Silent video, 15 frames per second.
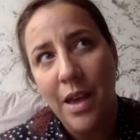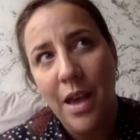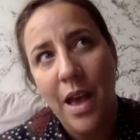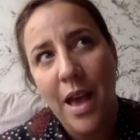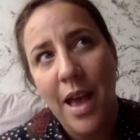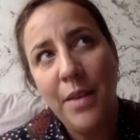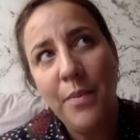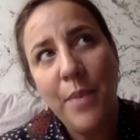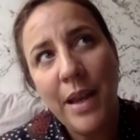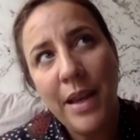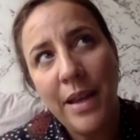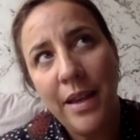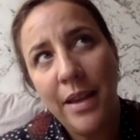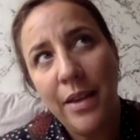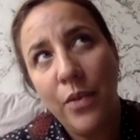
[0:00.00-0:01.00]

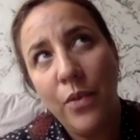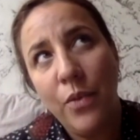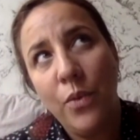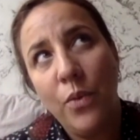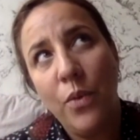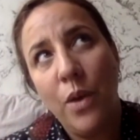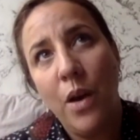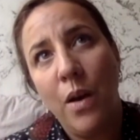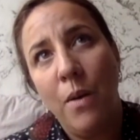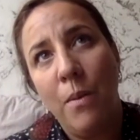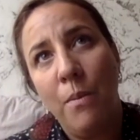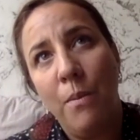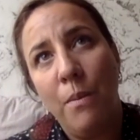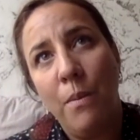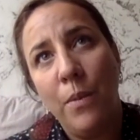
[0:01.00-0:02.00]
anybody who
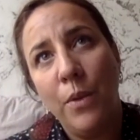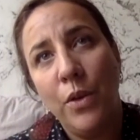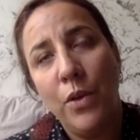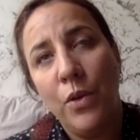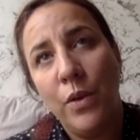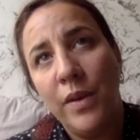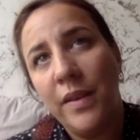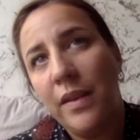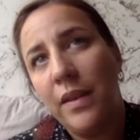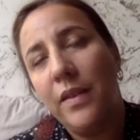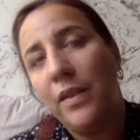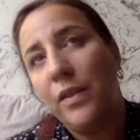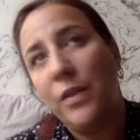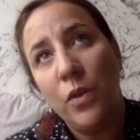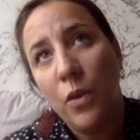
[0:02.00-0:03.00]
um, you know is,
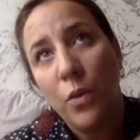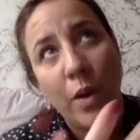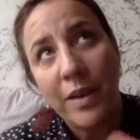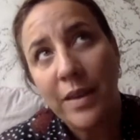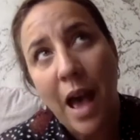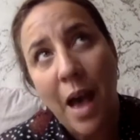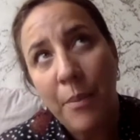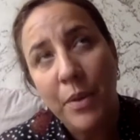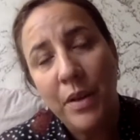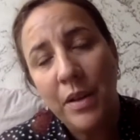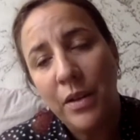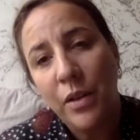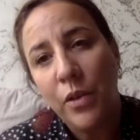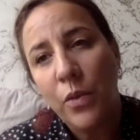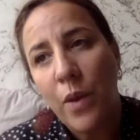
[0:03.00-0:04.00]
saw what happened
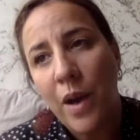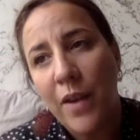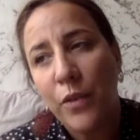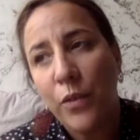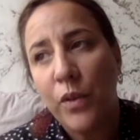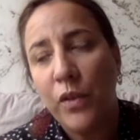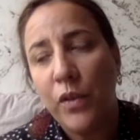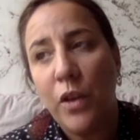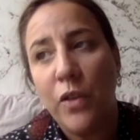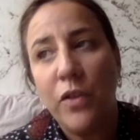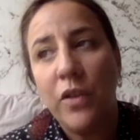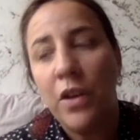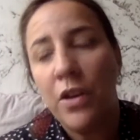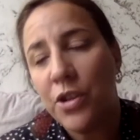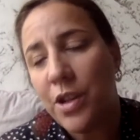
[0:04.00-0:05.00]
in the U.S. was not
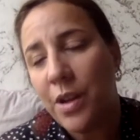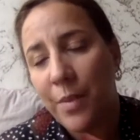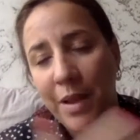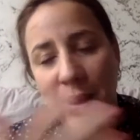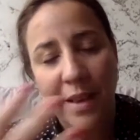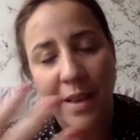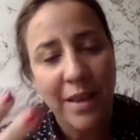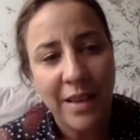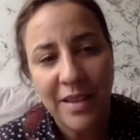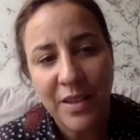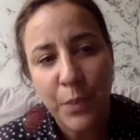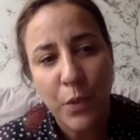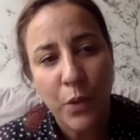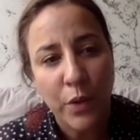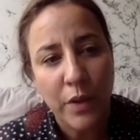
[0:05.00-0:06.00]
touched. I mean, and at this
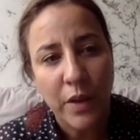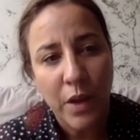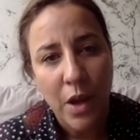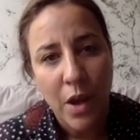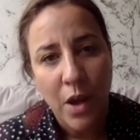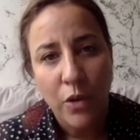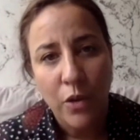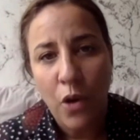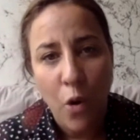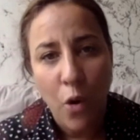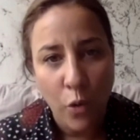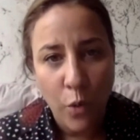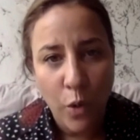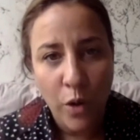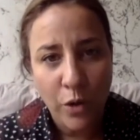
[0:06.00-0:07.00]
point, the
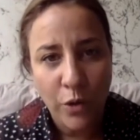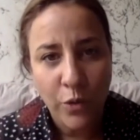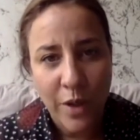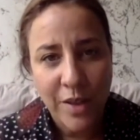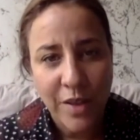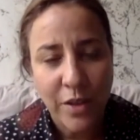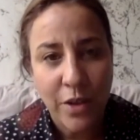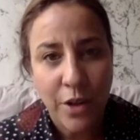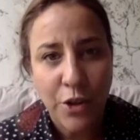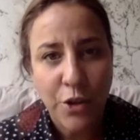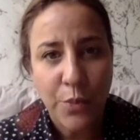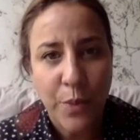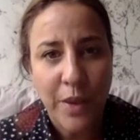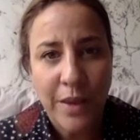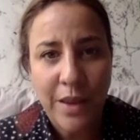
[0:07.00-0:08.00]
whole world was
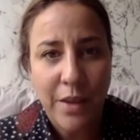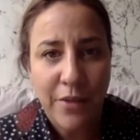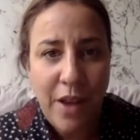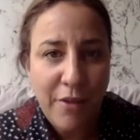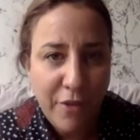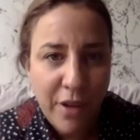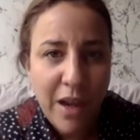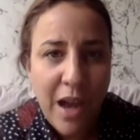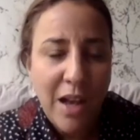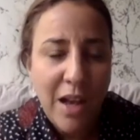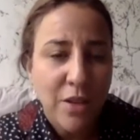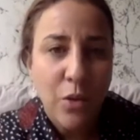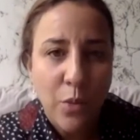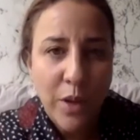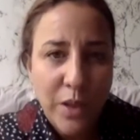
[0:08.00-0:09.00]
touched. But Africa
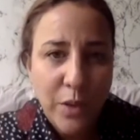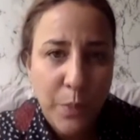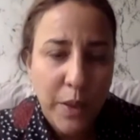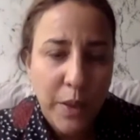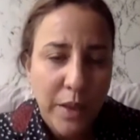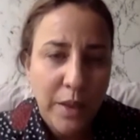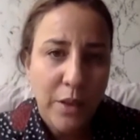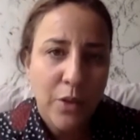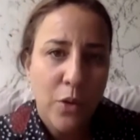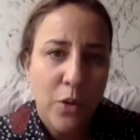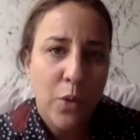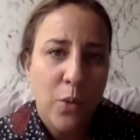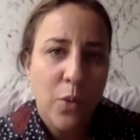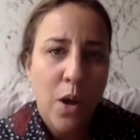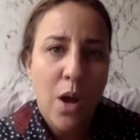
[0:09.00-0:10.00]
has always been, you
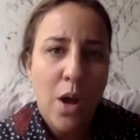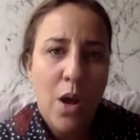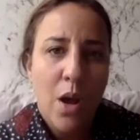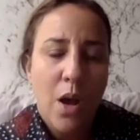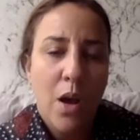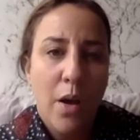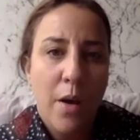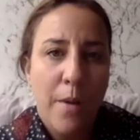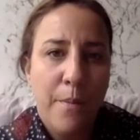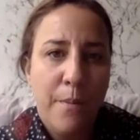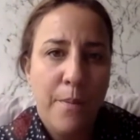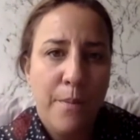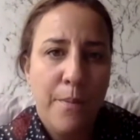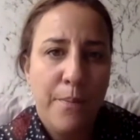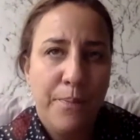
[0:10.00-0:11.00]
know,
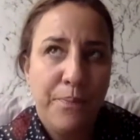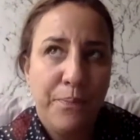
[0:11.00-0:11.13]
um,